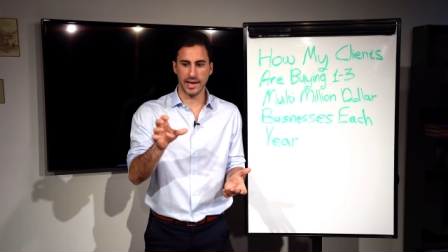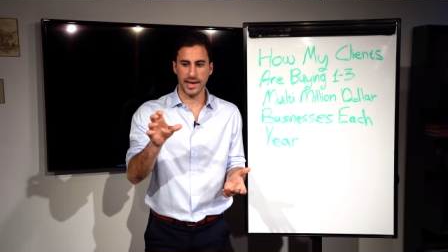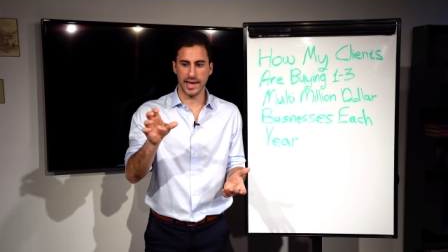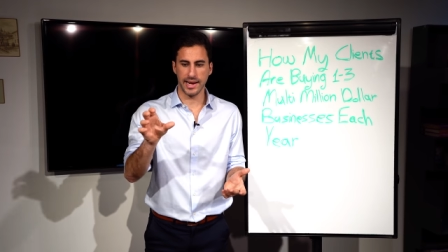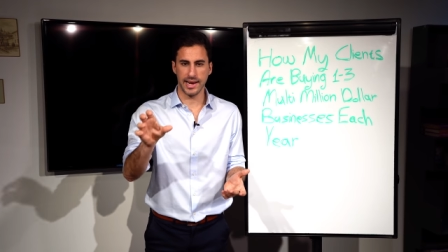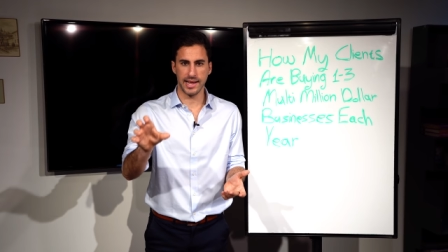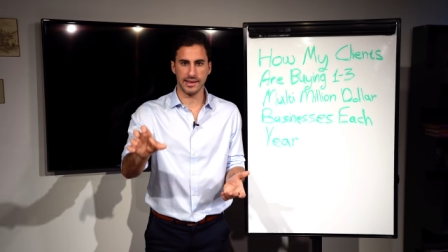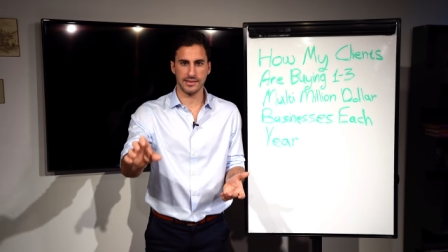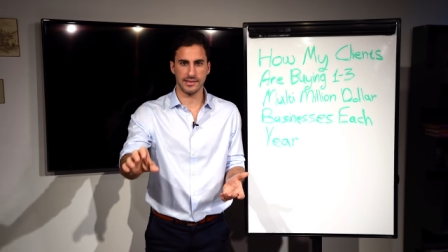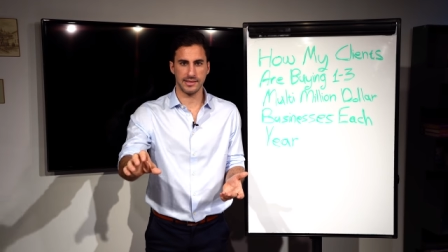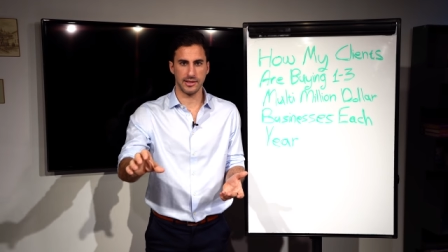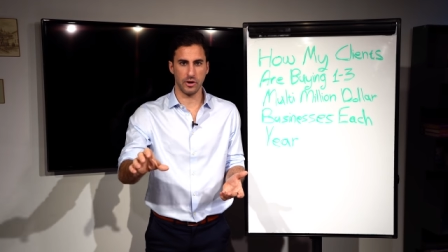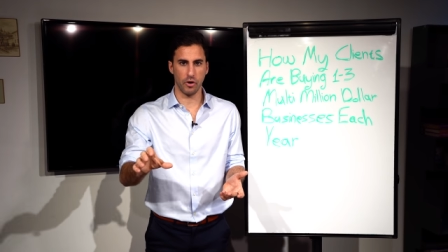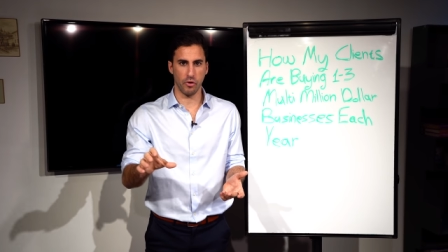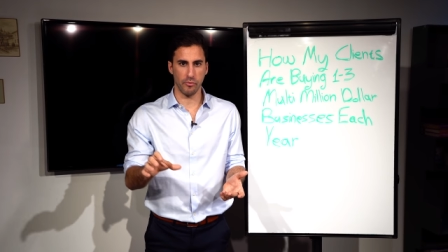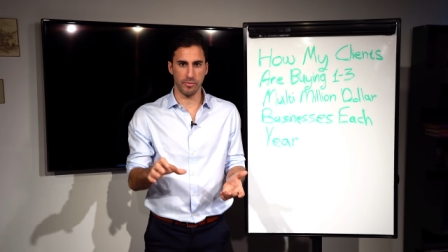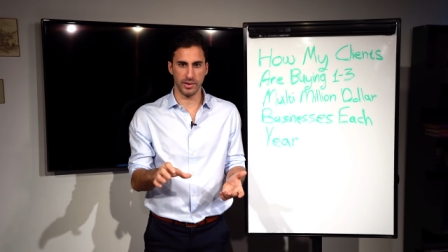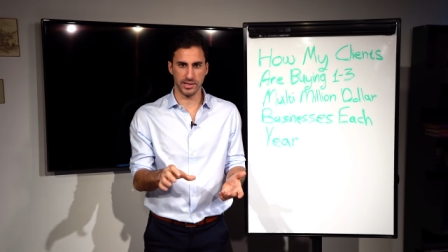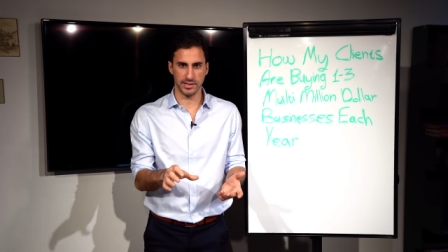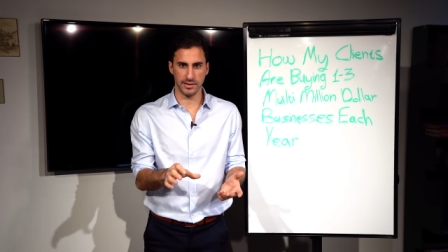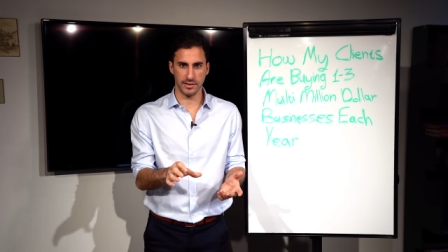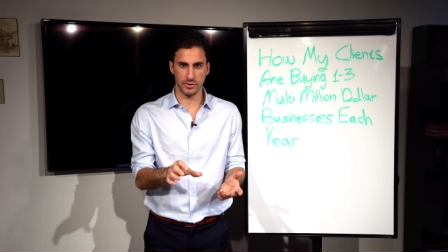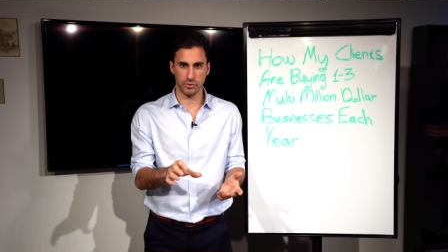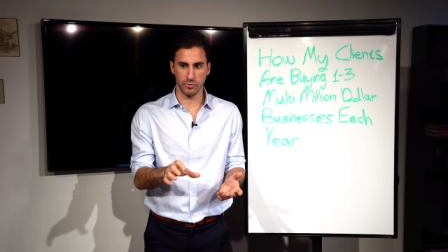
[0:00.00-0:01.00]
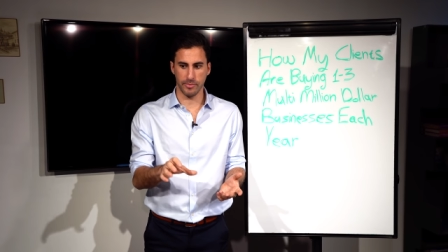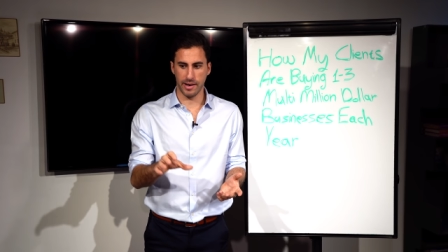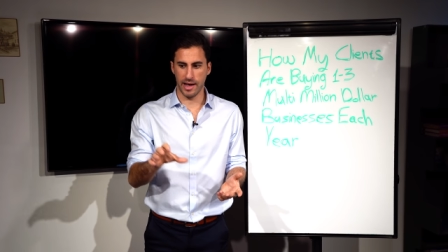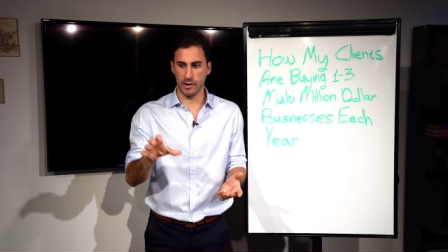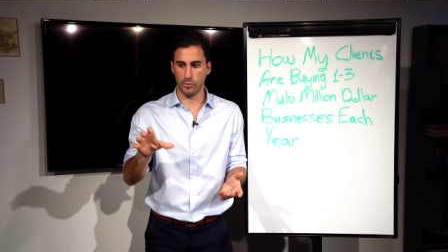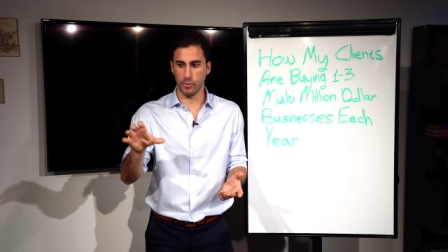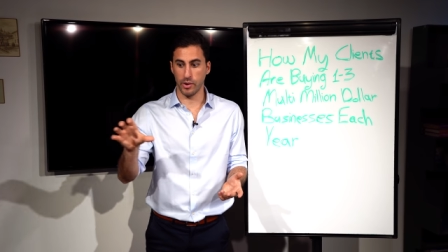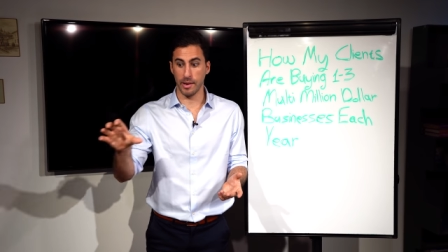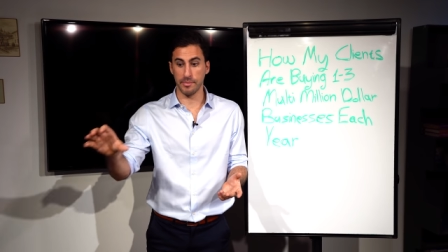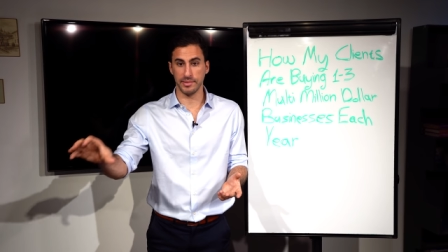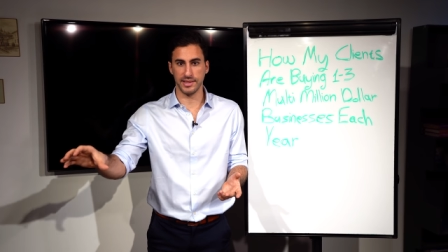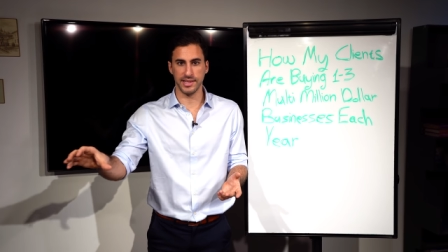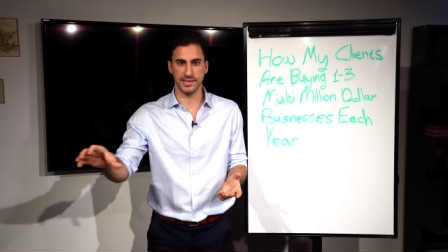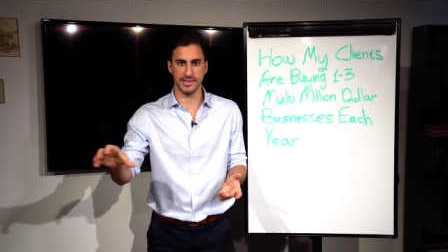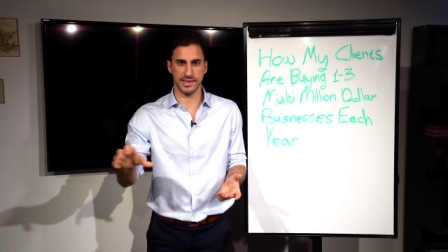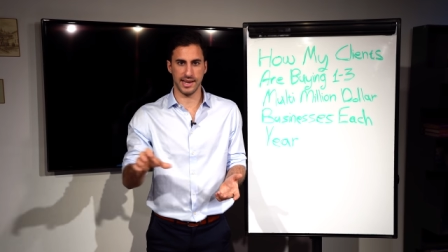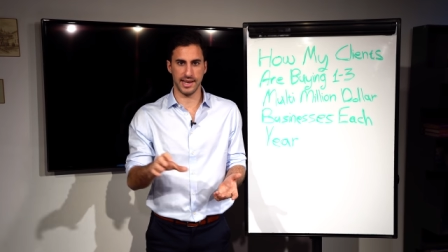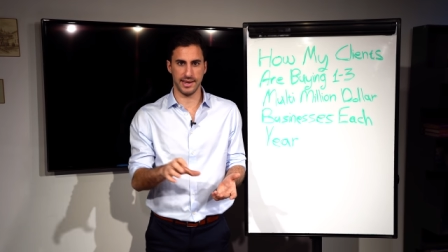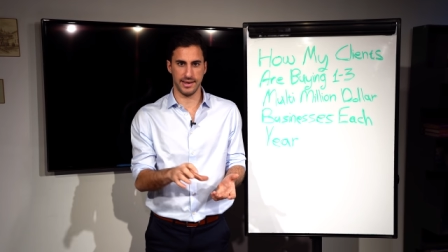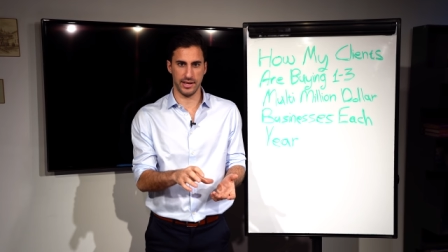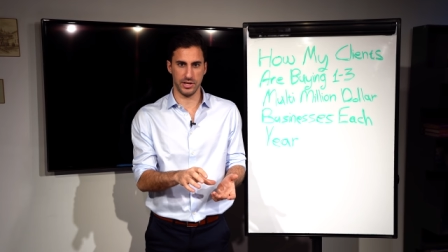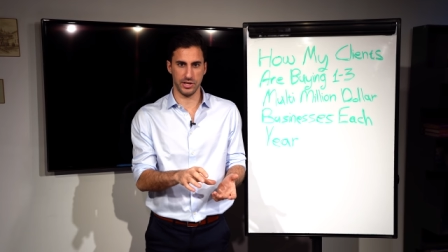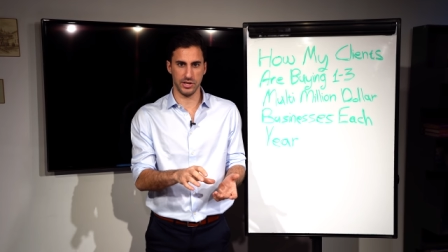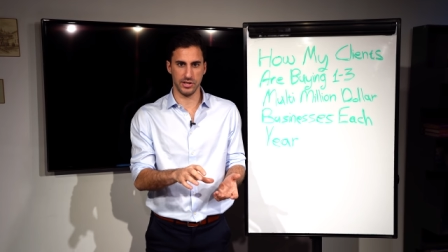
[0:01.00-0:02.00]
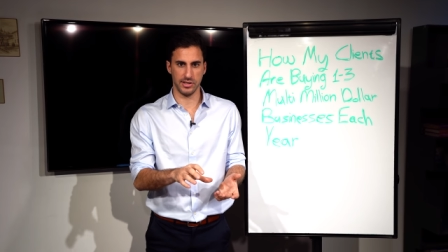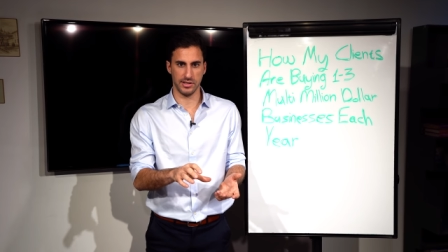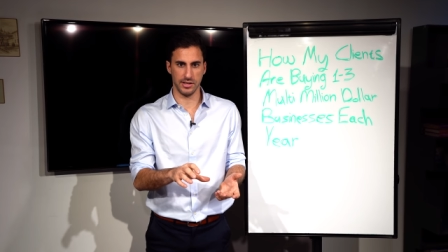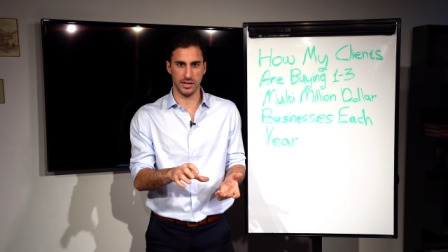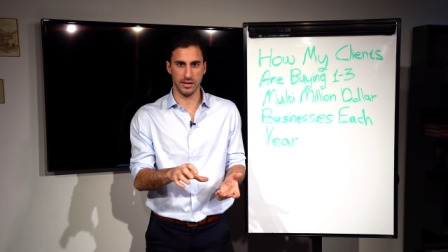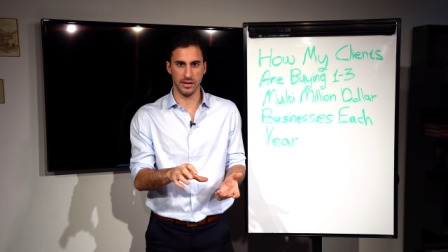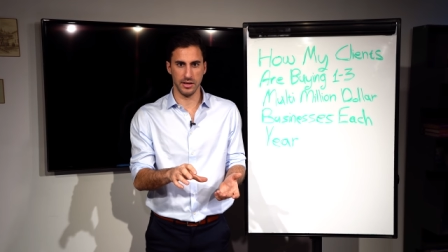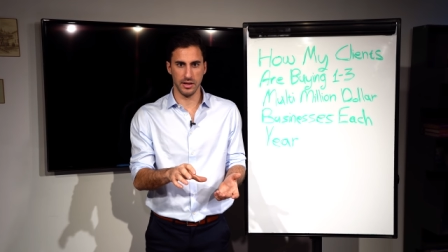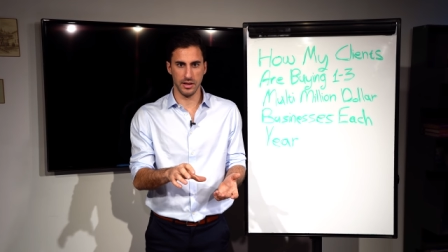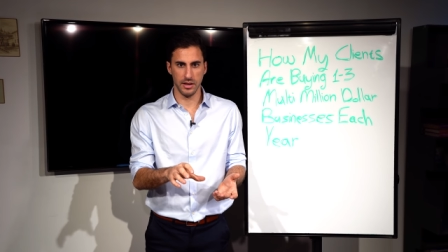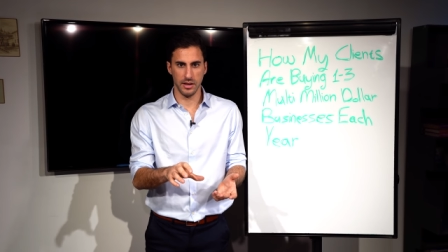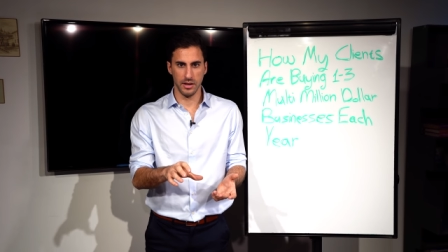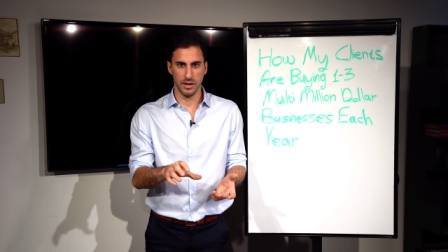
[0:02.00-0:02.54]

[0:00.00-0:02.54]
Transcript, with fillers: an SEO business, to buy a web design agency,